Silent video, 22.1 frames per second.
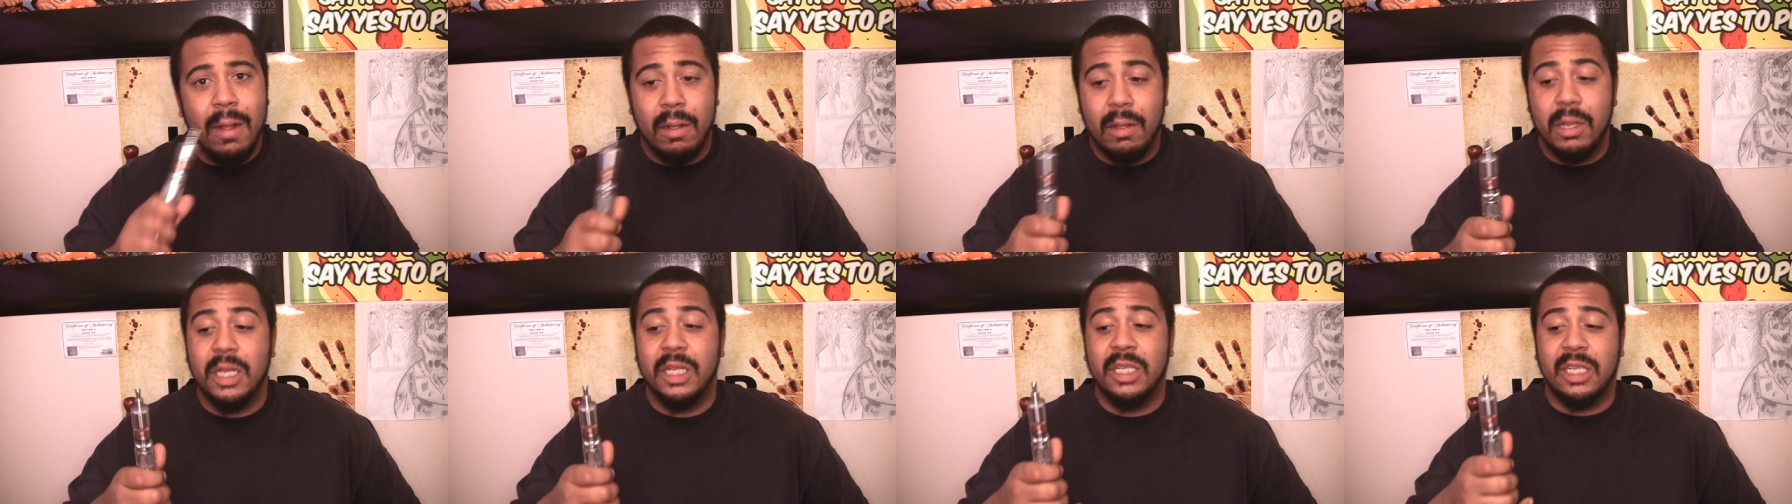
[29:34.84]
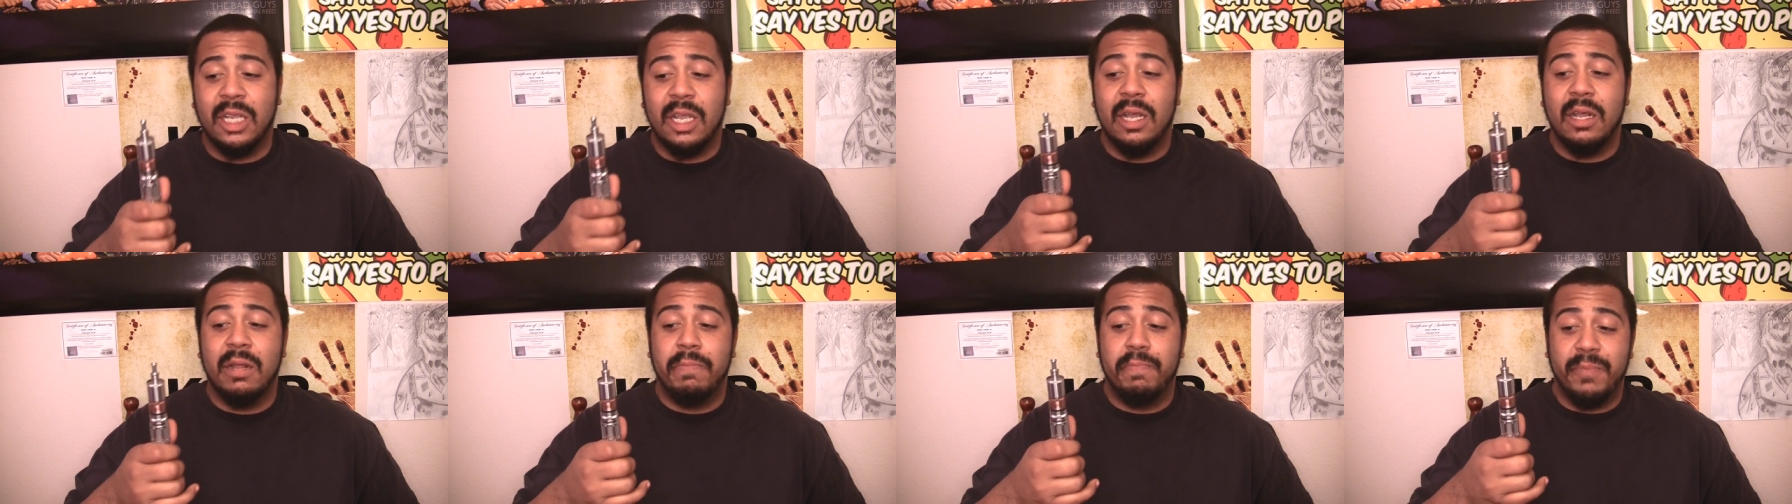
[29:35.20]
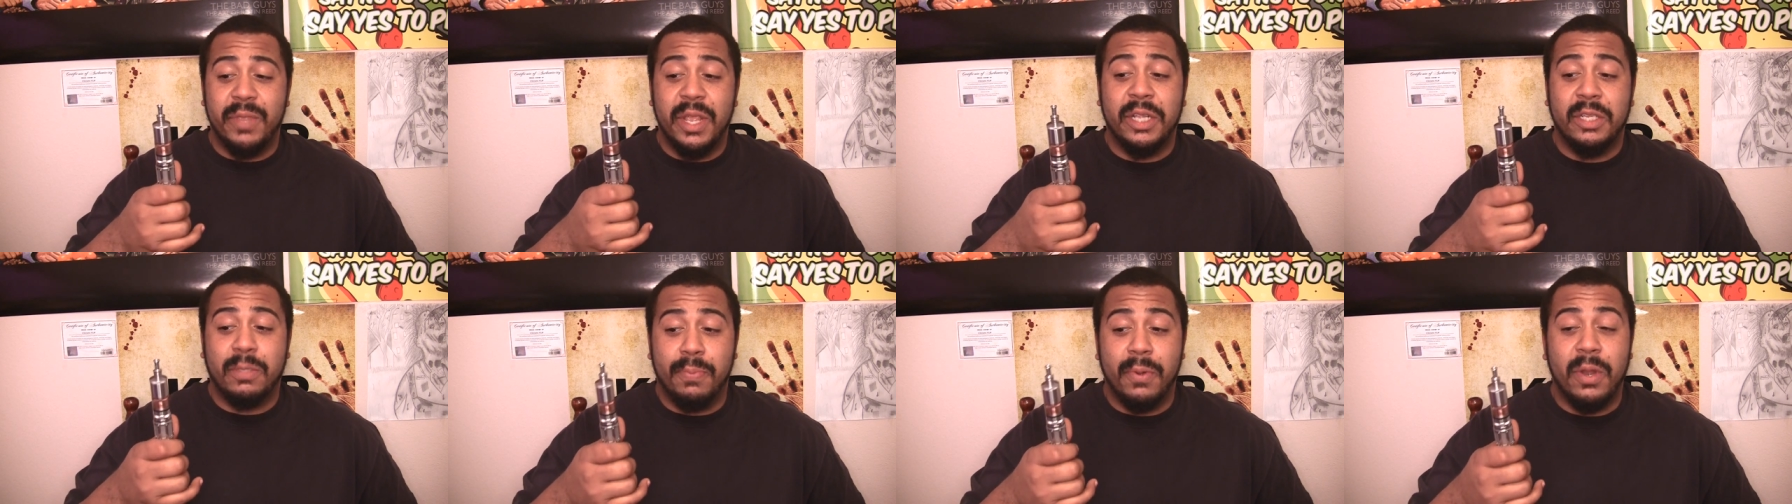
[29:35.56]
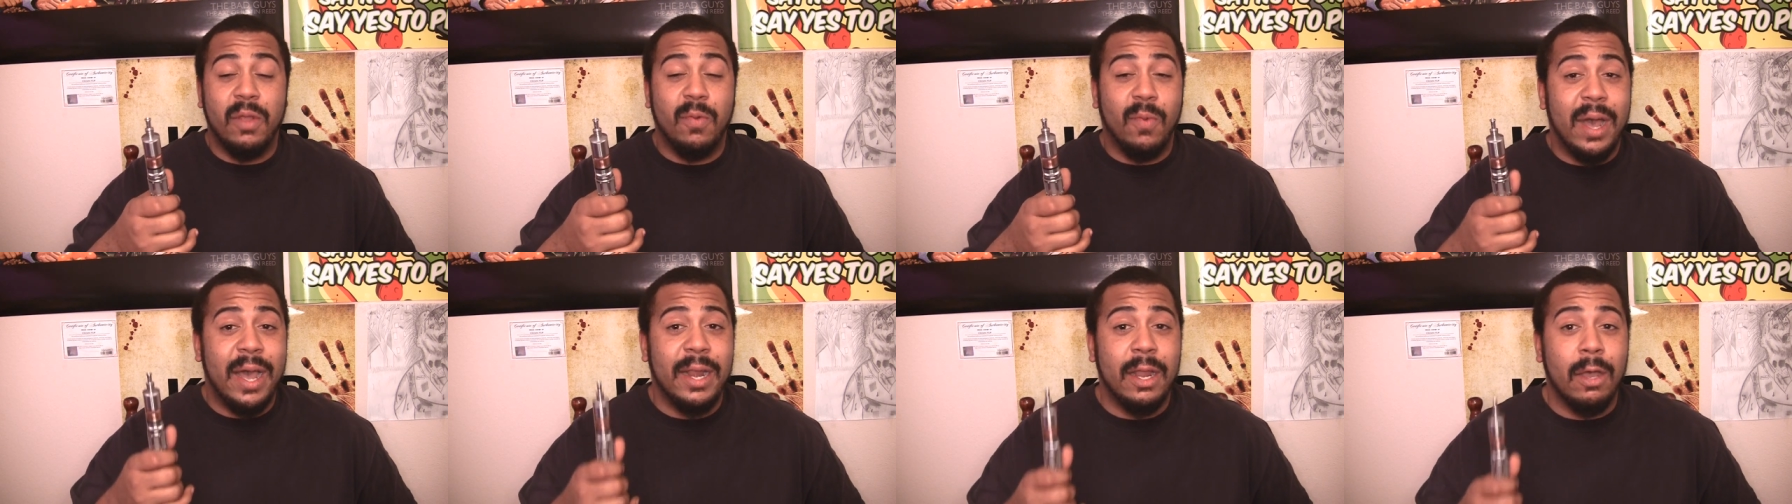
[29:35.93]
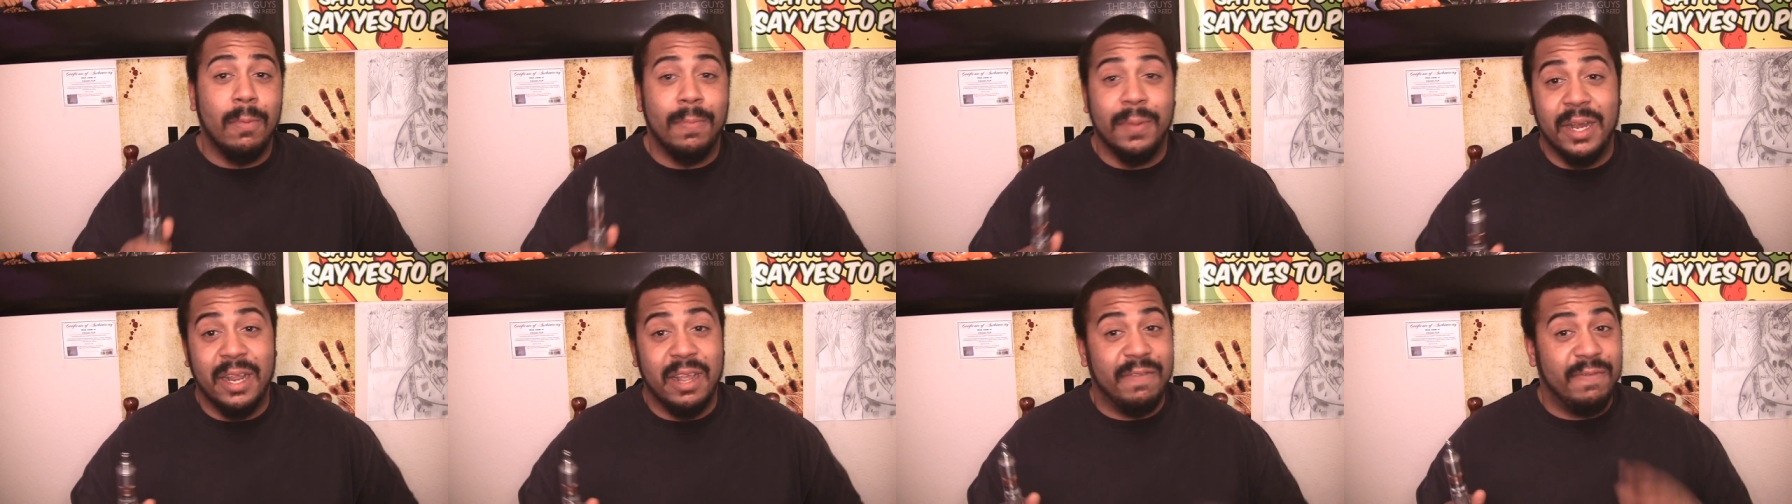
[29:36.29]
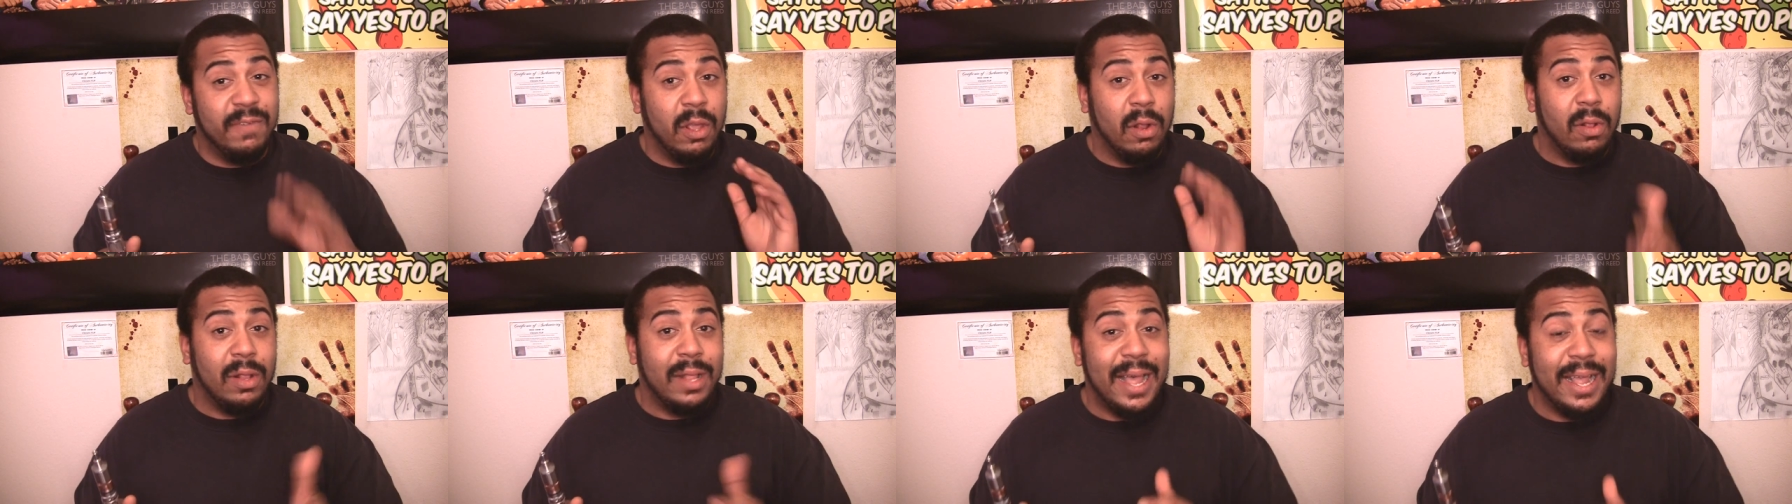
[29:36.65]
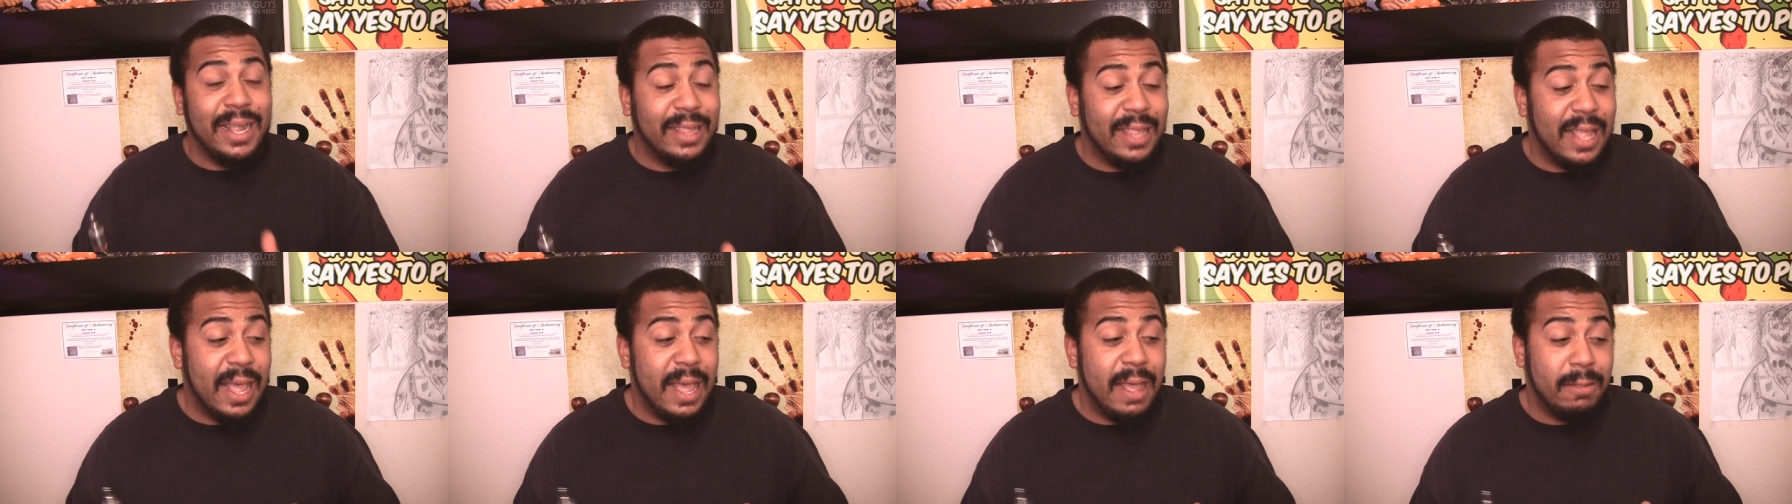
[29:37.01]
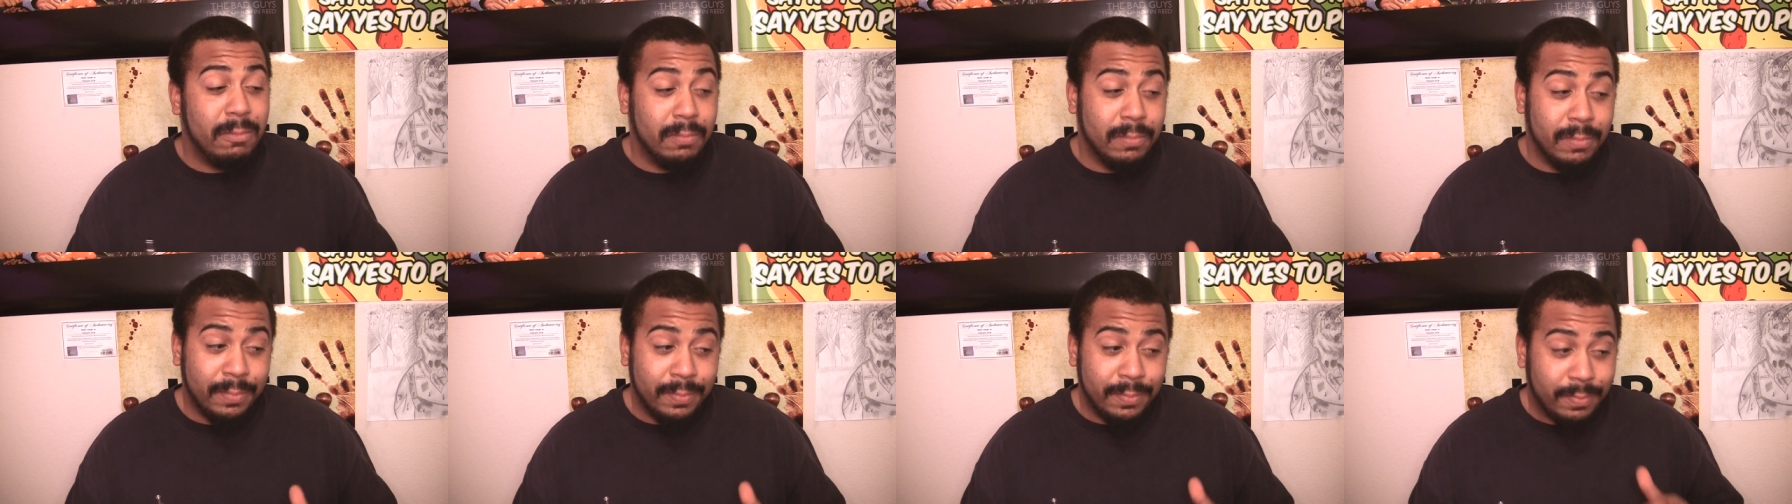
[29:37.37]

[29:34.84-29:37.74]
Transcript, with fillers: It's pretty wide open. If you don't like that,